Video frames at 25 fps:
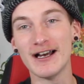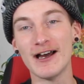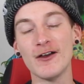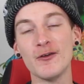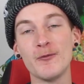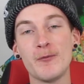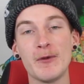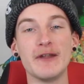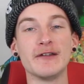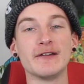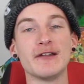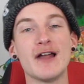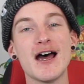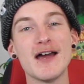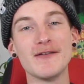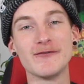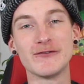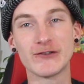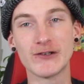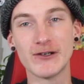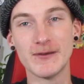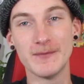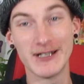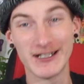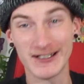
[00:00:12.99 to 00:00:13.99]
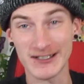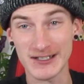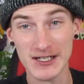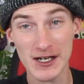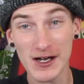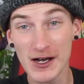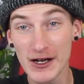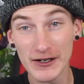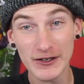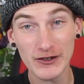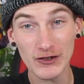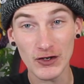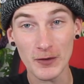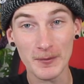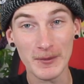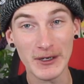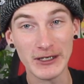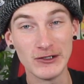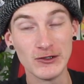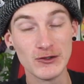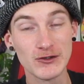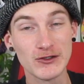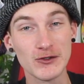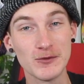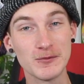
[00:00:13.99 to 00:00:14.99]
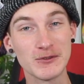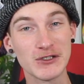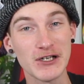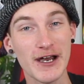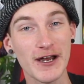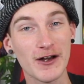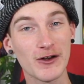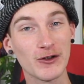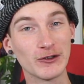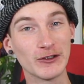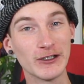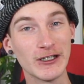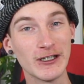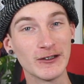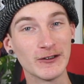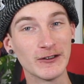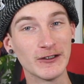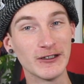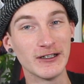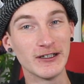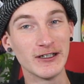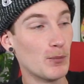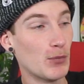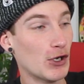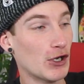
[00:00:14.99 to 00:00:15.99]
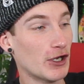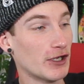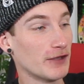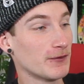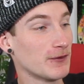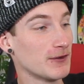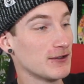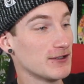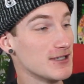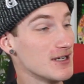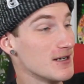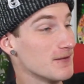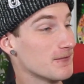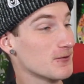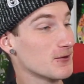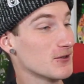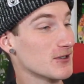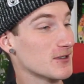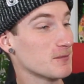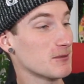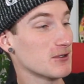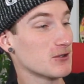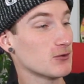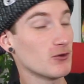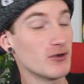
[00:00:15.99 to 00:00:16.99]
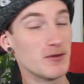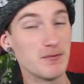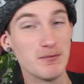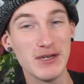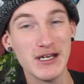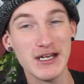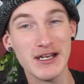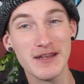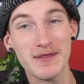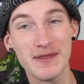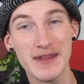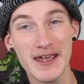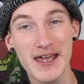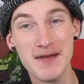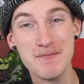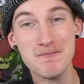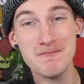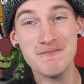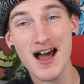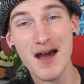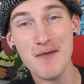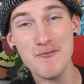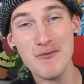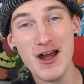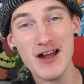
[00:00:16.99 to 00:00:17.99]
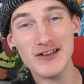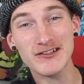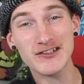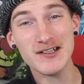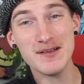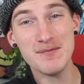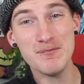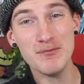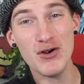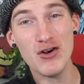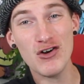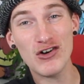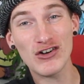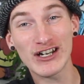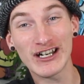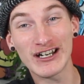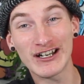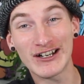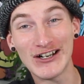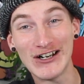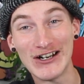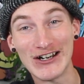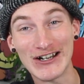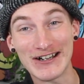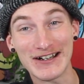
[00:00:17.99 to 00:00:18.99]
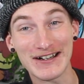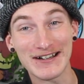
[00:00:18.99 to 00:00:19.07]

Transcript: I've been live streaming a ton on my YouTube channel lately, but the difference between me and them, I'm not some boring cunt.